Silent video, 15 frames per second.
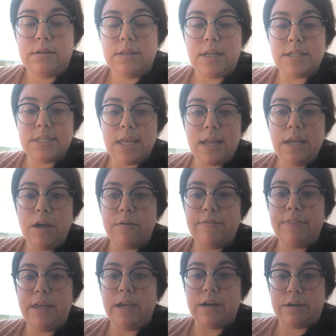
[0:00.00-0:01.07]
The study
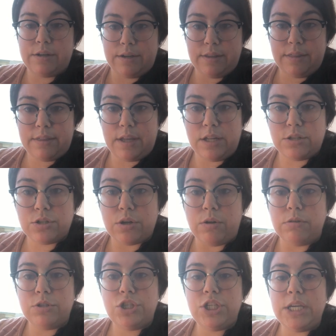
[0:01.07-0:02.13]
of the Earth it's
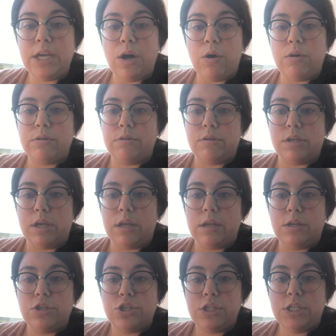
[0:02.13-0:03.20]
called geology.
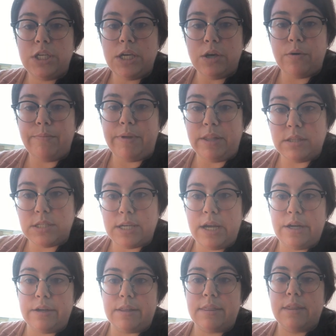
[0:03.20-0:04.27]
Geo means
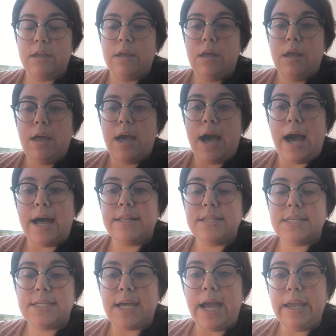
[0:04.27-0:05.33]
Earth. And
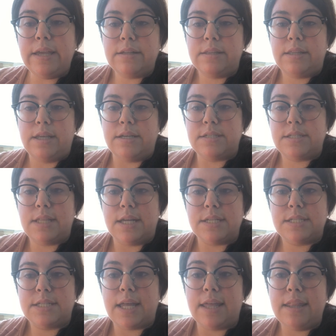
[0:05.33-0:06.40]
scientists that
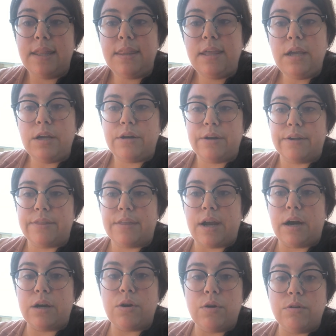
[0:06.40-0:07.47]
study the Earth
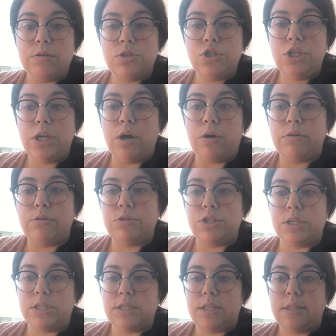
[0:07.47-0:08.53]
are called
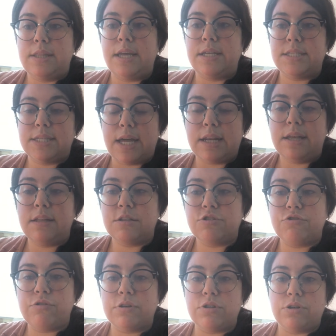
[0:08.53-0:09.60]
geologists. They study the
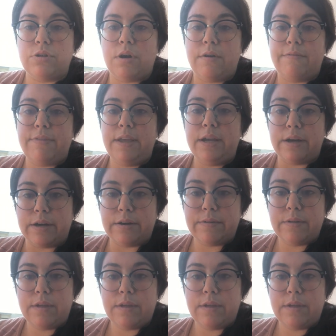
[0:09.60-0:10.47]
structure of the Earth.